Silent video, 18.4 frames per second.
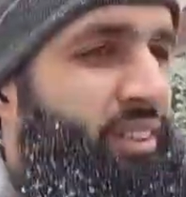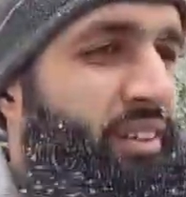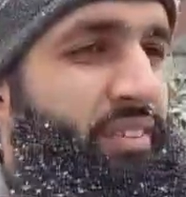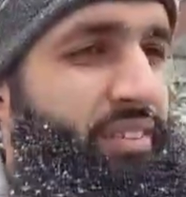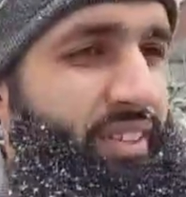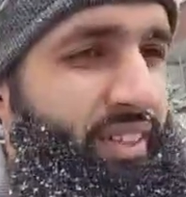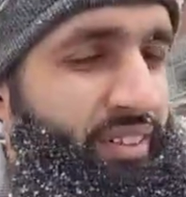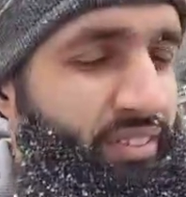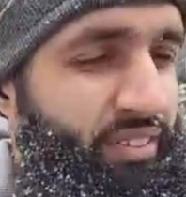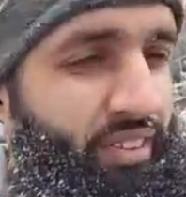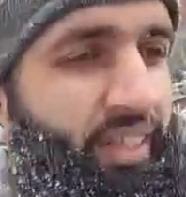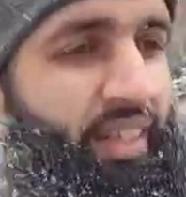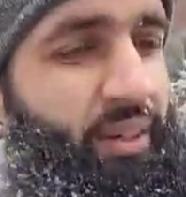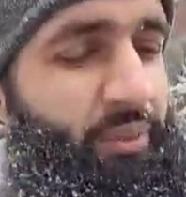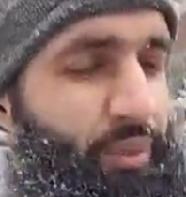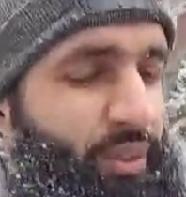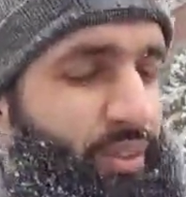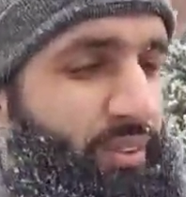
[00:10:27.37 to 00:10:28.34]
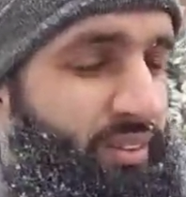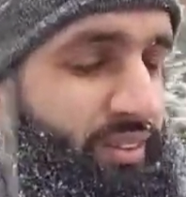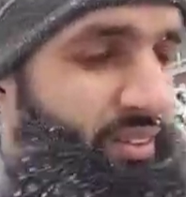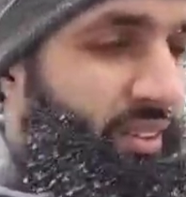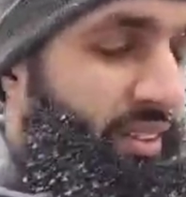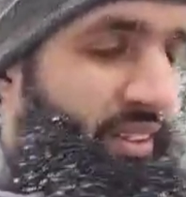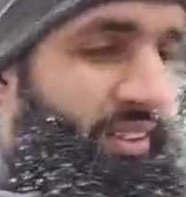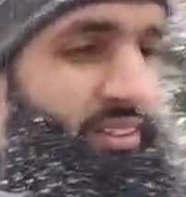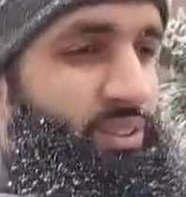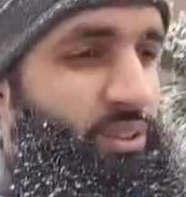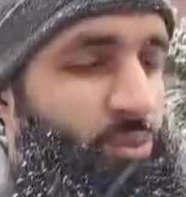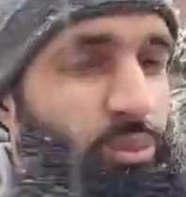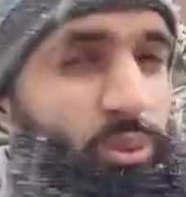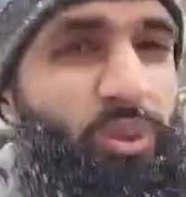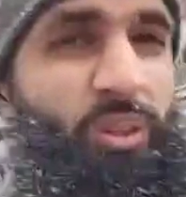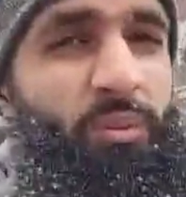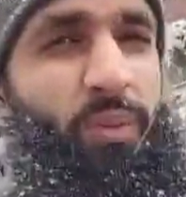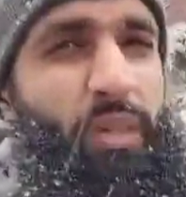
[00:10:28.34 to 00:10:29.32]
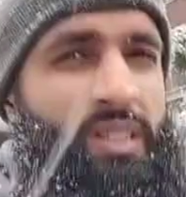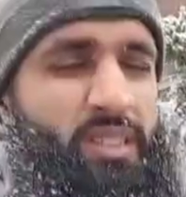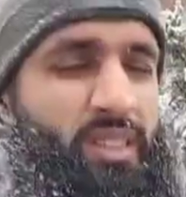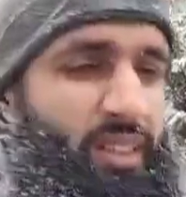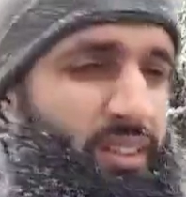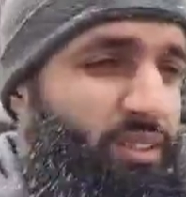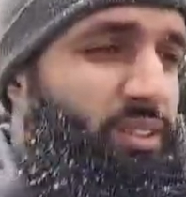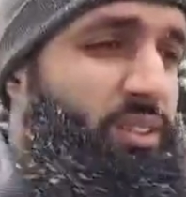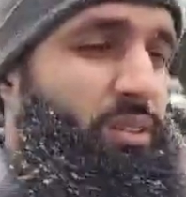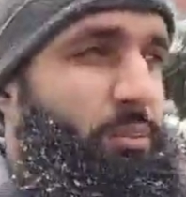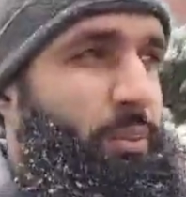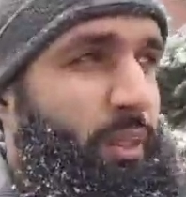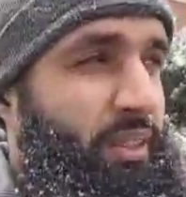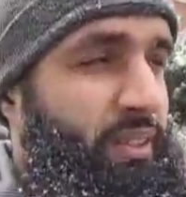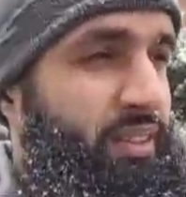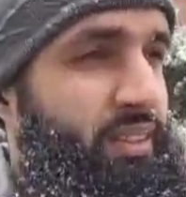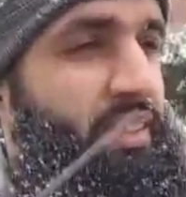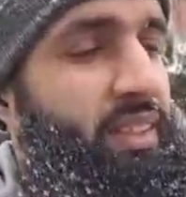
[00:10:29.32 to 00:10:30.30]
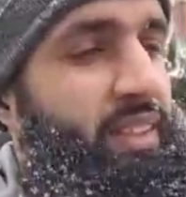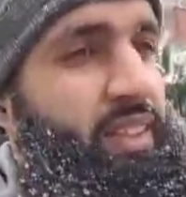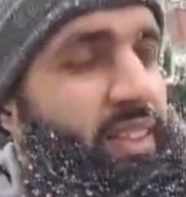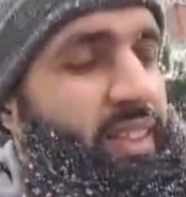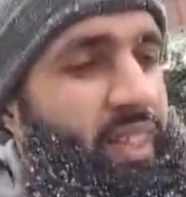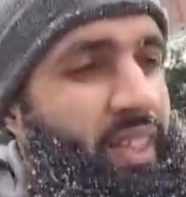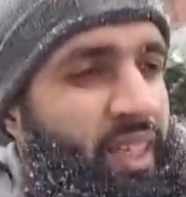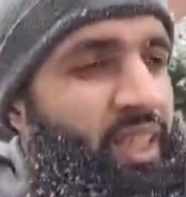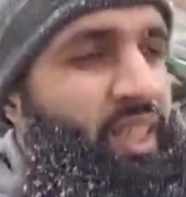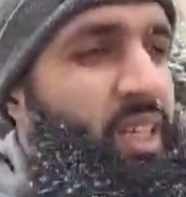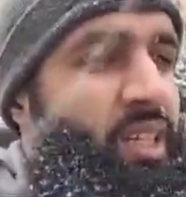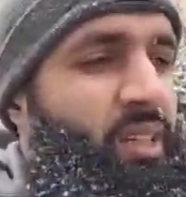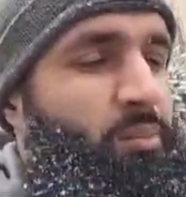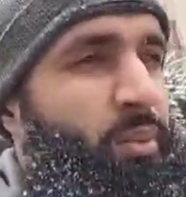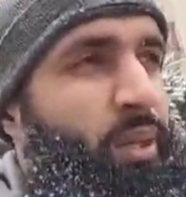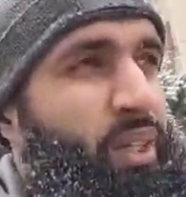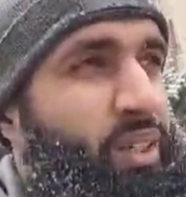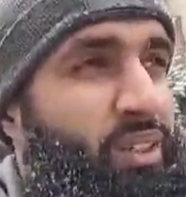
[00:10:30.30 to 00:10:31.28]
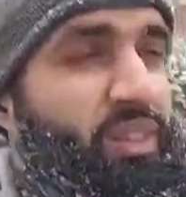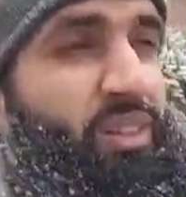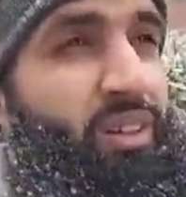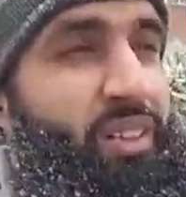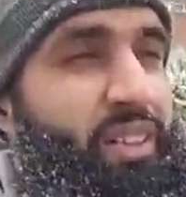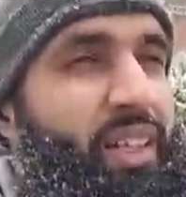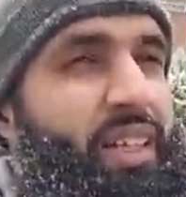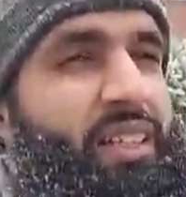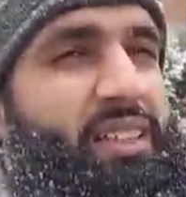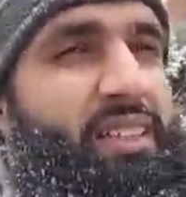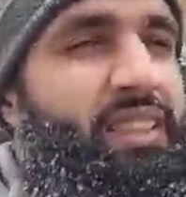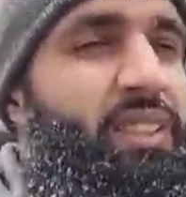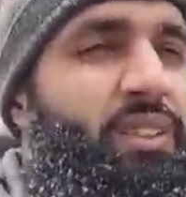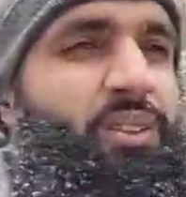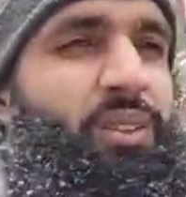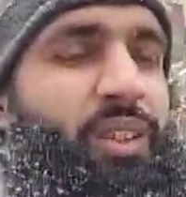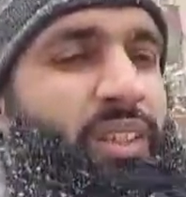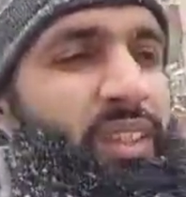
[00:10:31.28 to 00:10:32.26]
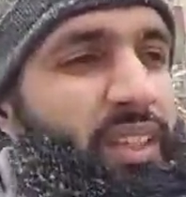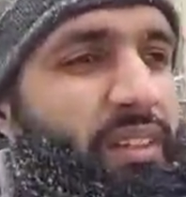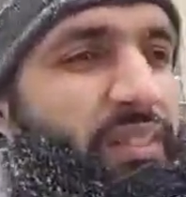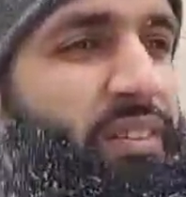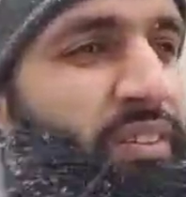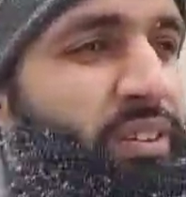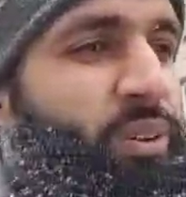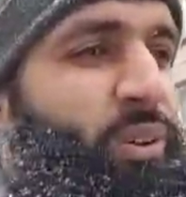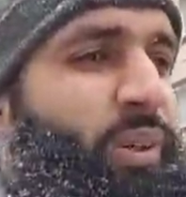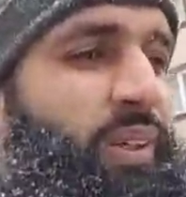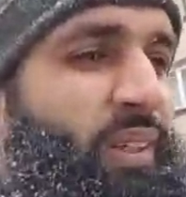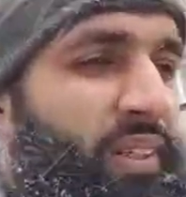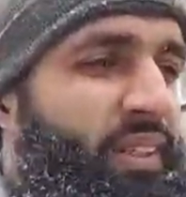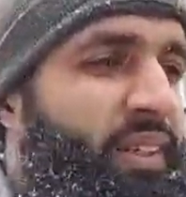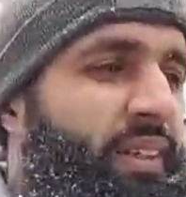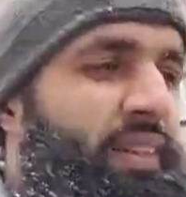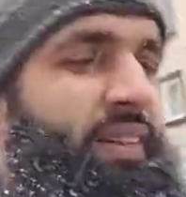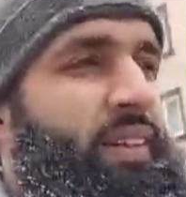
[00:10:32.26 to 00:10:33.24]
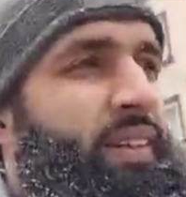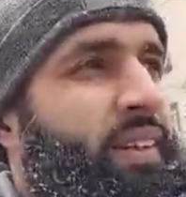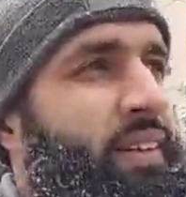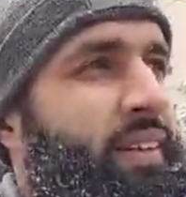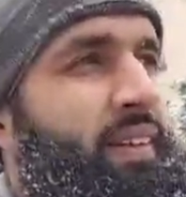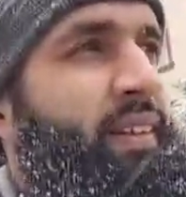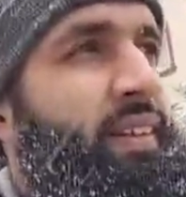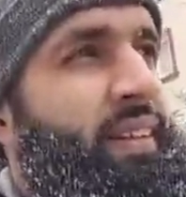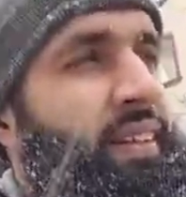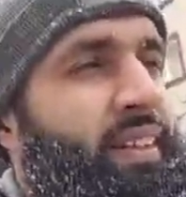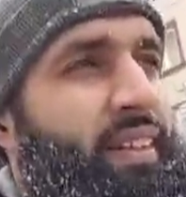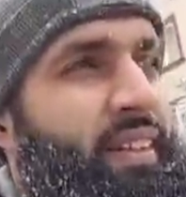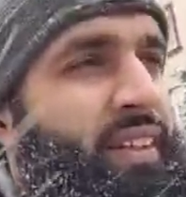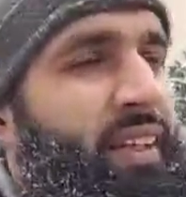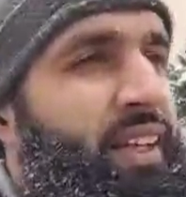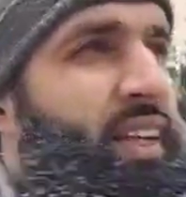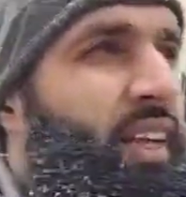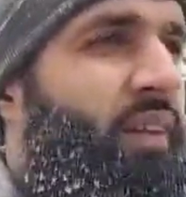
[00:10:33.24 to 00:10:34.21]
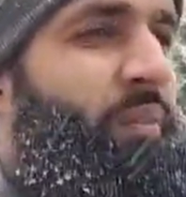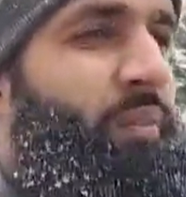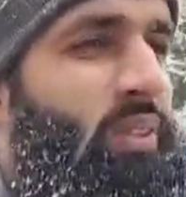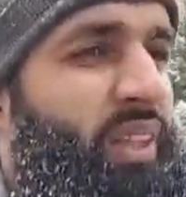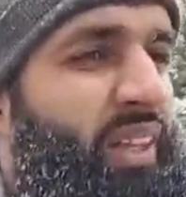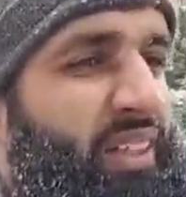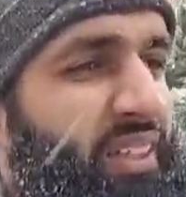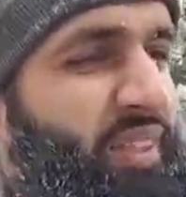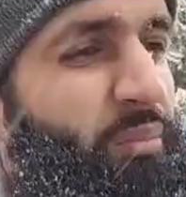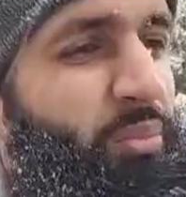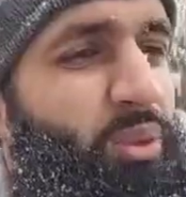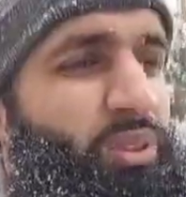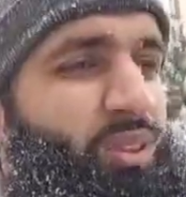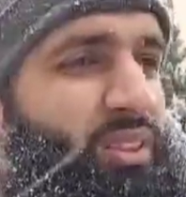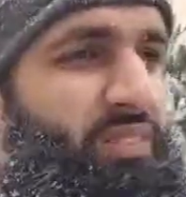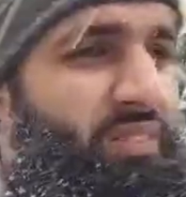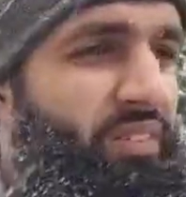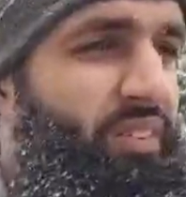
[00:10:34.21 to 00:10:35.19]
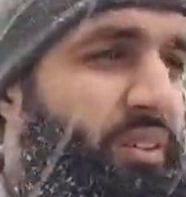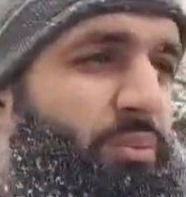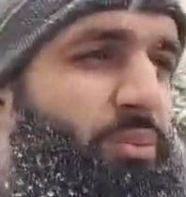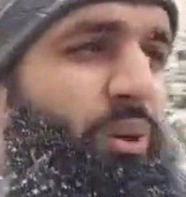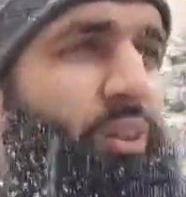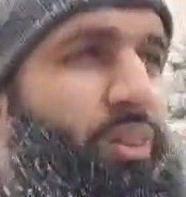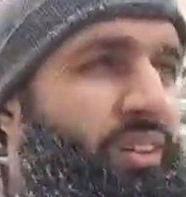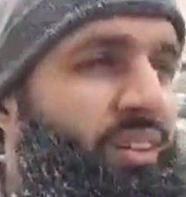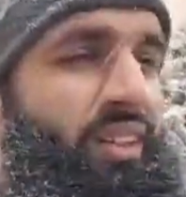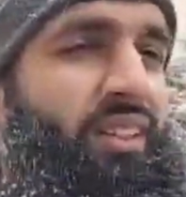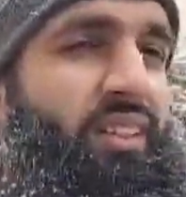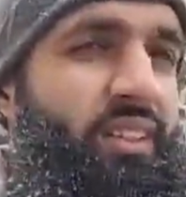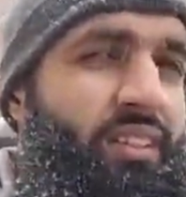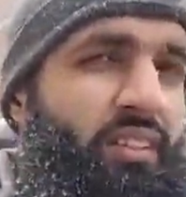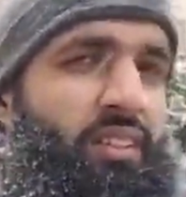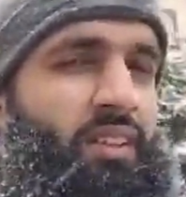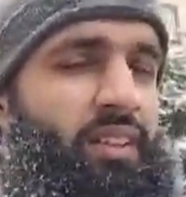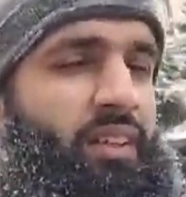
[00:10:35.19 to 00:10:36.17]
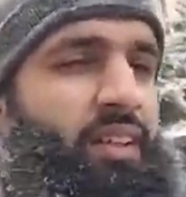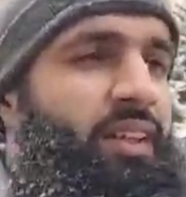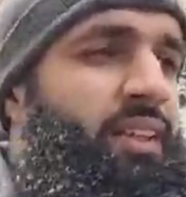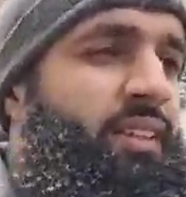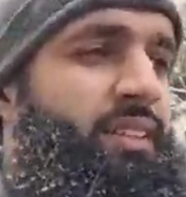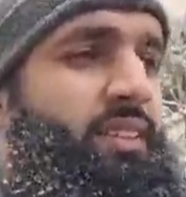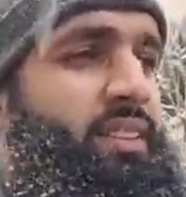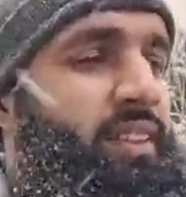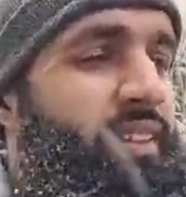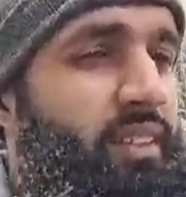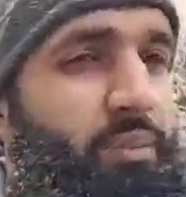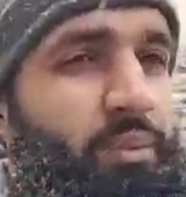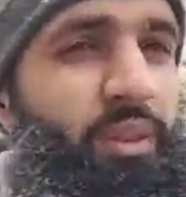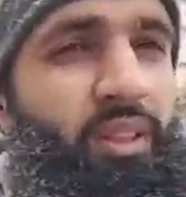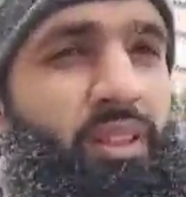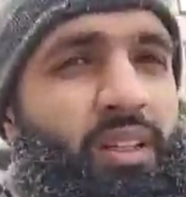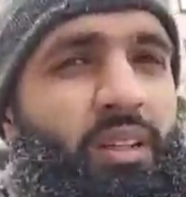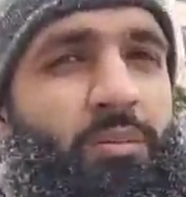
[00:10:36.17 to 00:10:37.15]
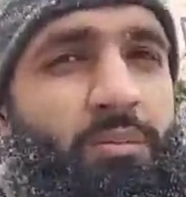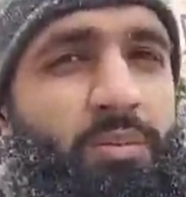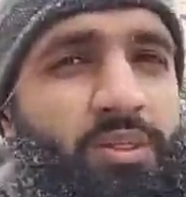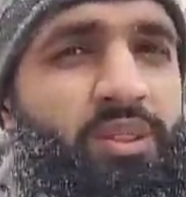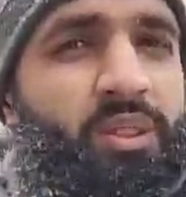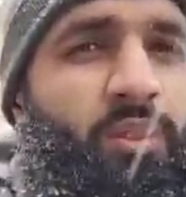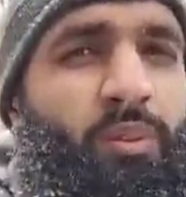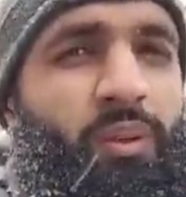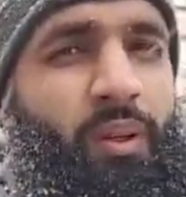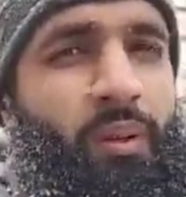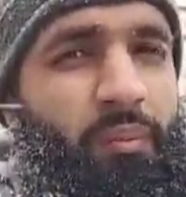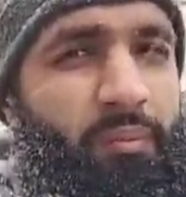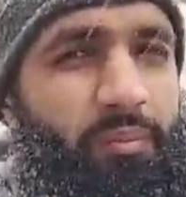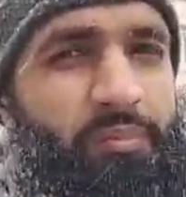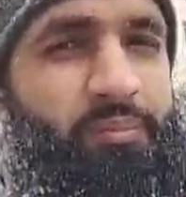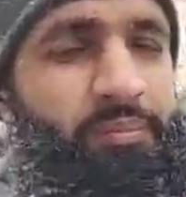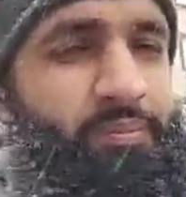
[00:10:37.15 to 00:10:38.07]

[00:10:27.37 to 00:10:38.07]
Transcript: the other side of the highway, so walking wise take long, but by car or taxi you'll get there really quickly. So like Bursa is a very well connected city when it comes to